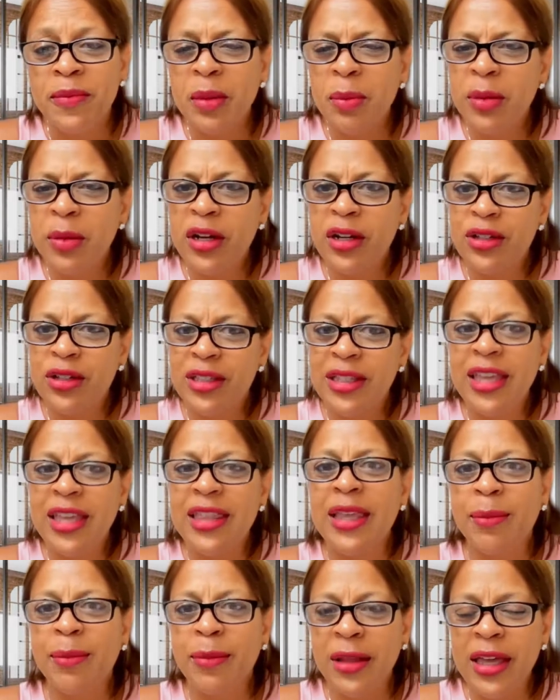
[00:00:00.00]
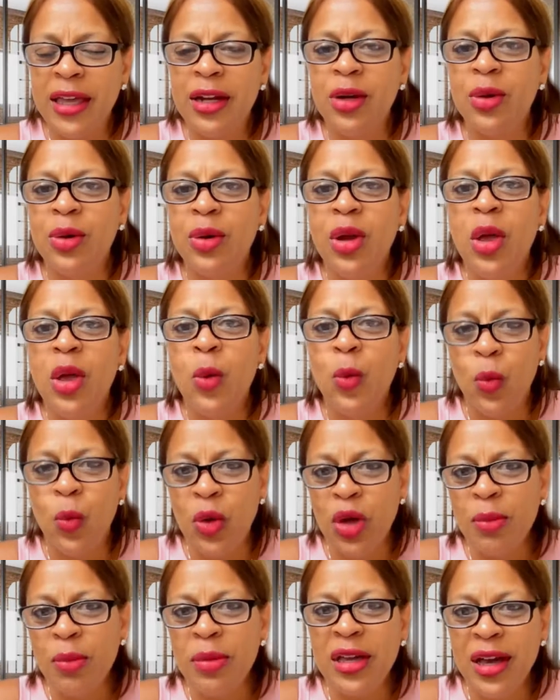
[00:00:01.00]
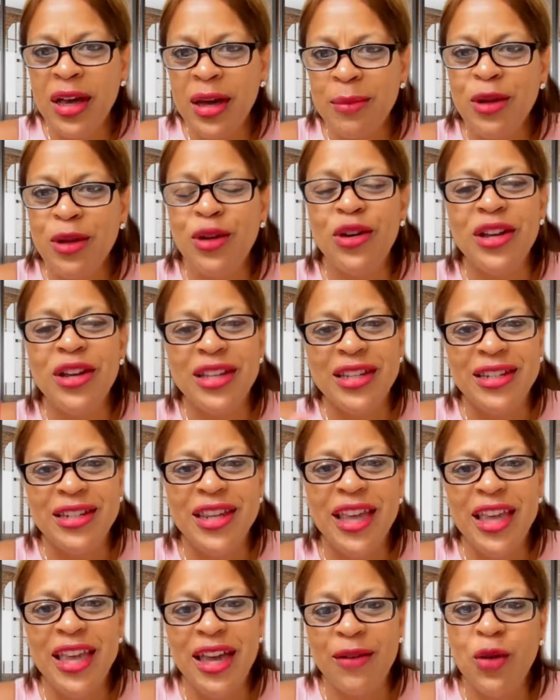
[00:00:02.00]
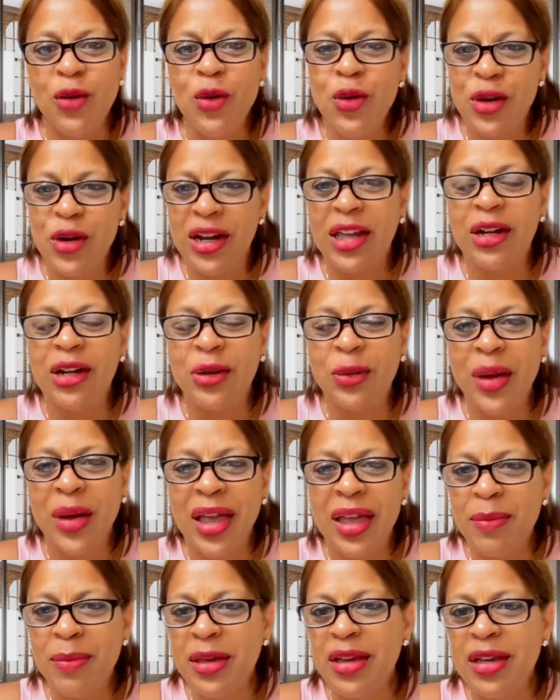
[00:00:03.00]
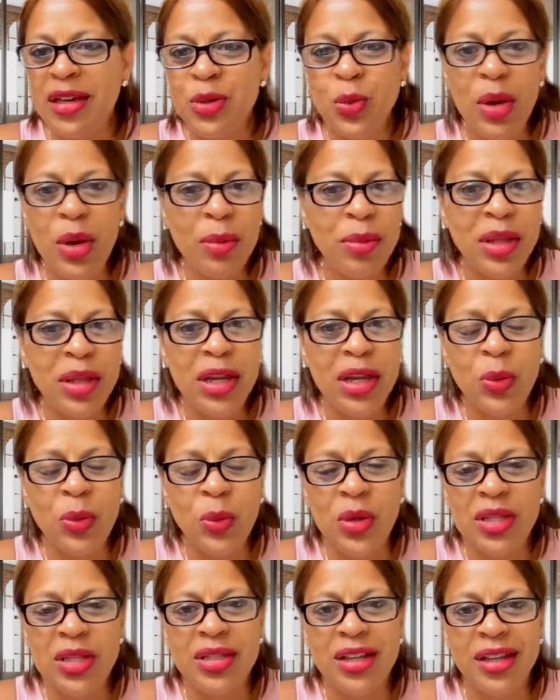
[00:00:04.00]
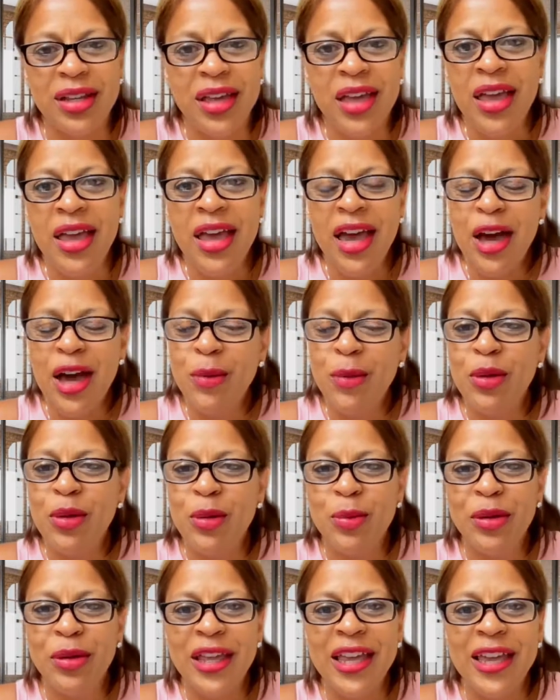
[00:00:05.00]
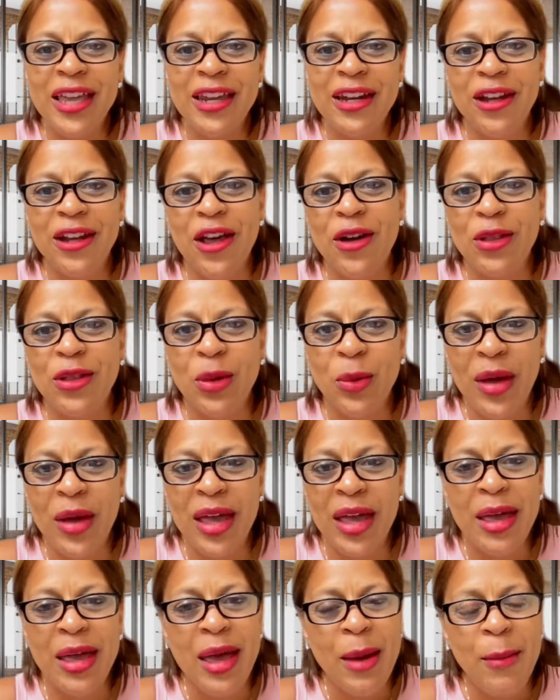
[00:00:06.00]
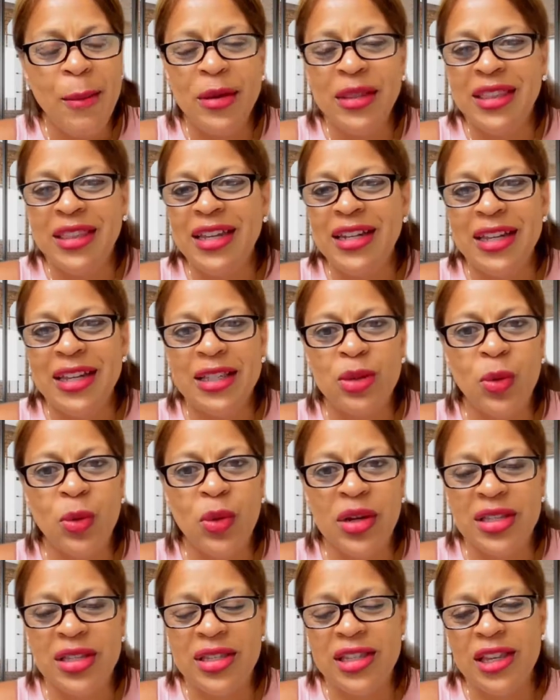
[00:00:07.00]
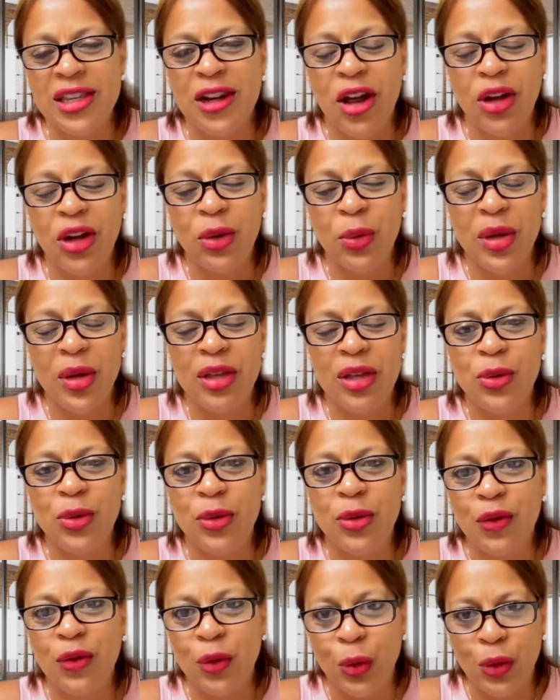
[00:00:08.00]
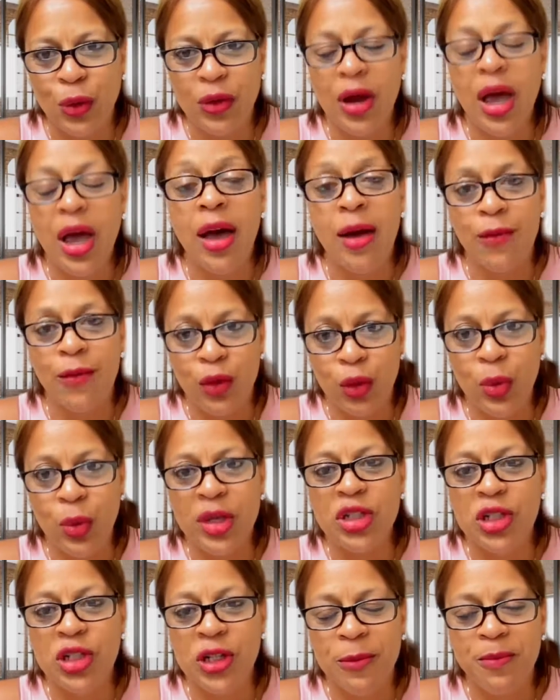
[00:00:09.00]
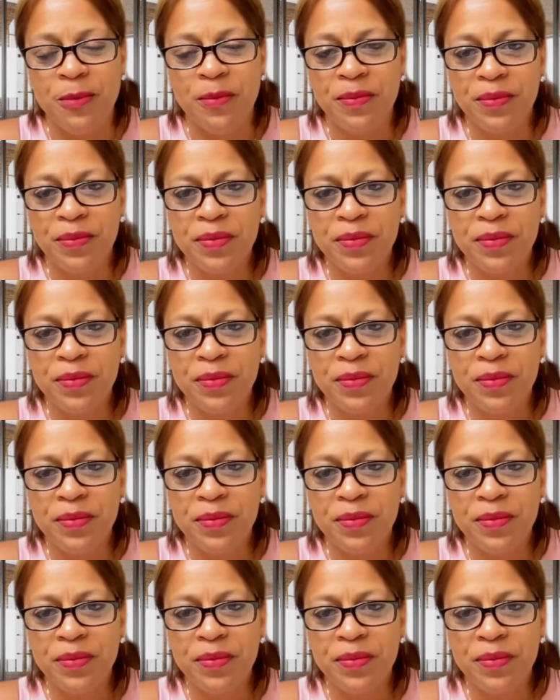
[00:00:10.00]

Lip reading: But understand that planner will become your day of coordinator, right? Because what planner wants to help you plan along the way, but then doesn't want to see it all the way through fruition?